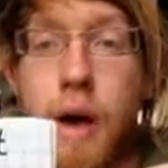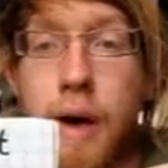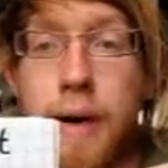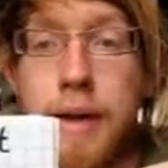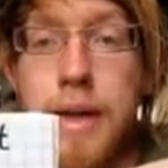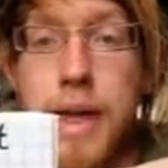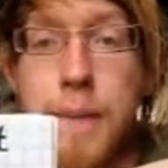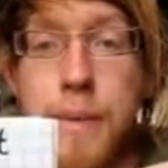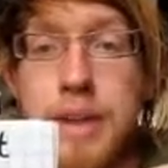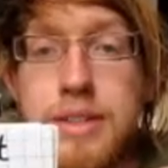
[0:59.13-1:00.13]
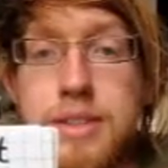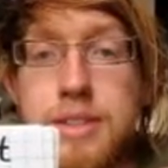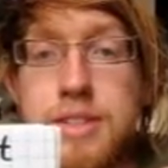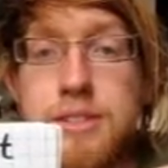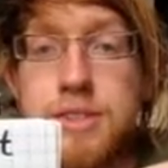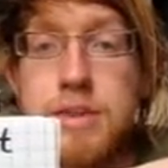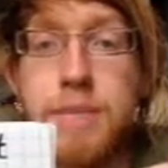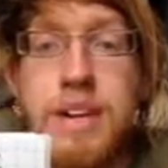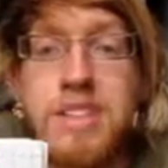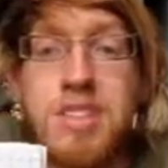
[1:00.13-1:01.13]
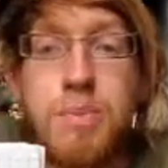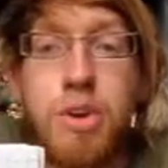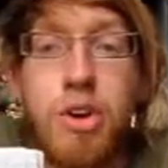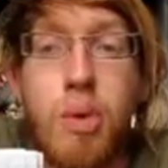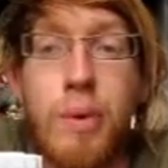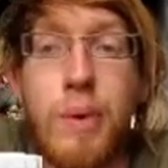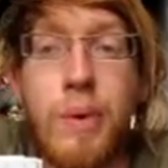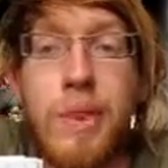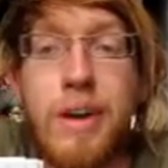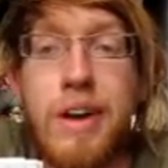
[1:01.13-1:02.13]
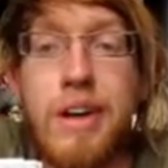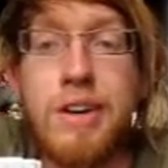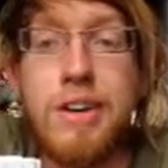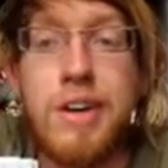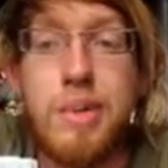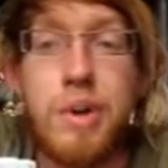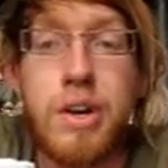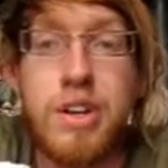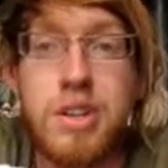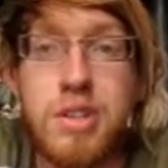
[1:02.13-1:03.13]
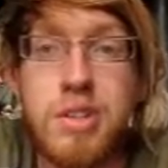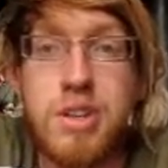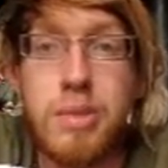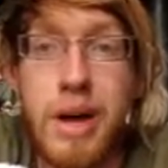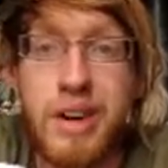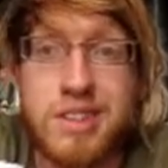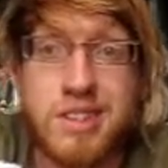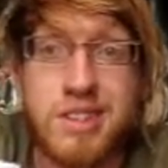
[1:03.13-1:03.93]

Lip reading: its feet might slip a little bit when they land, but it should still balance